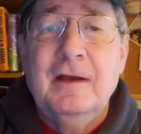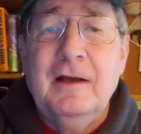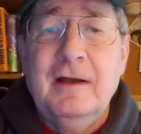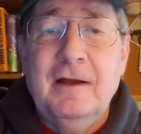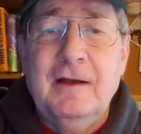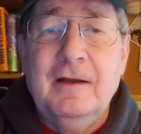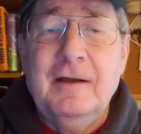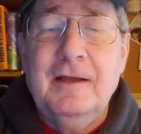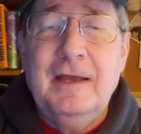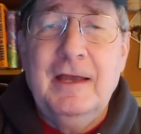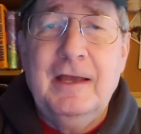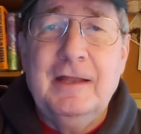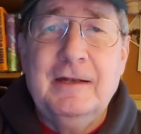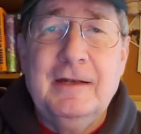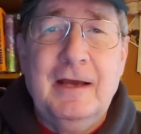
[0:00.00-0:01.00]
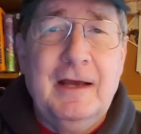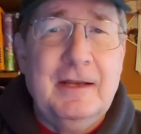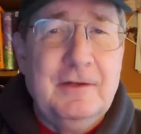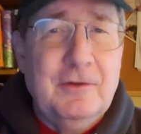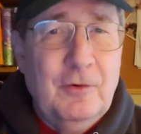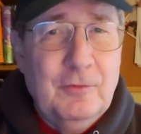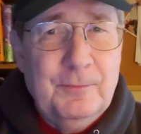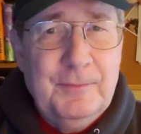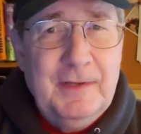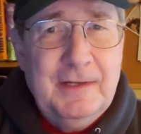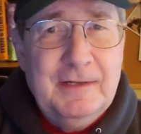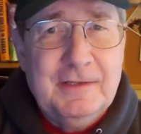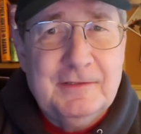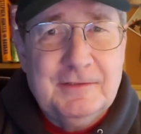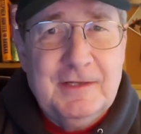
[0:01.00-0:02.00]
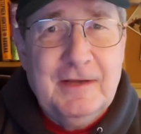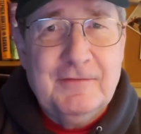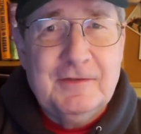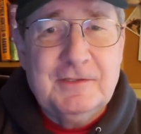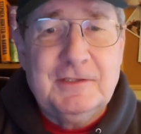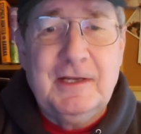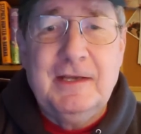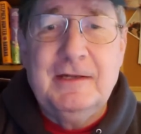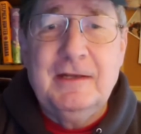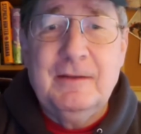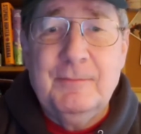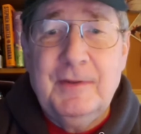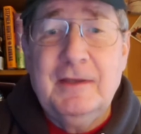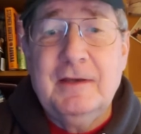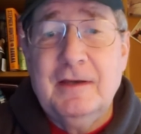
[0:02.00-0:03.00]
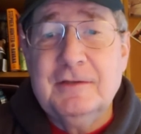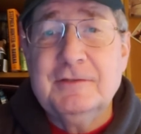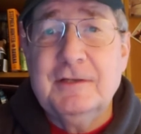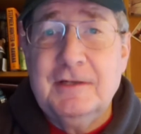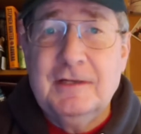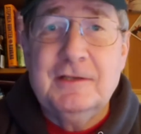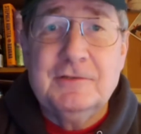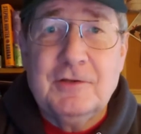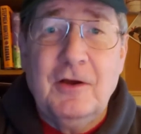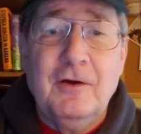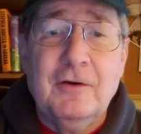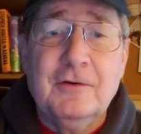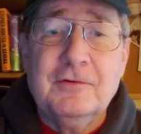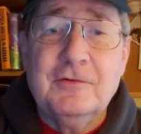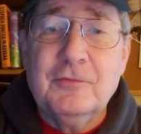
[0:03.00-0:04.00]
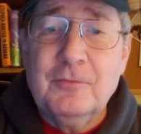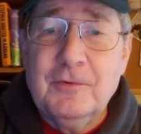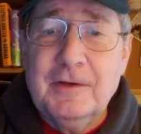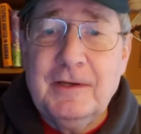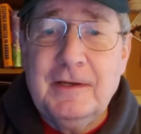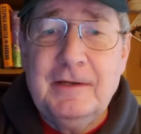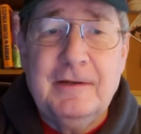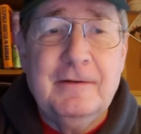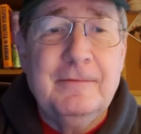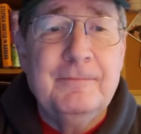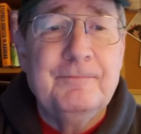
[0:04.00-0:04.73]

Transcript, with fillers: Uh, and I don't mean it's devastating because it is hard to read.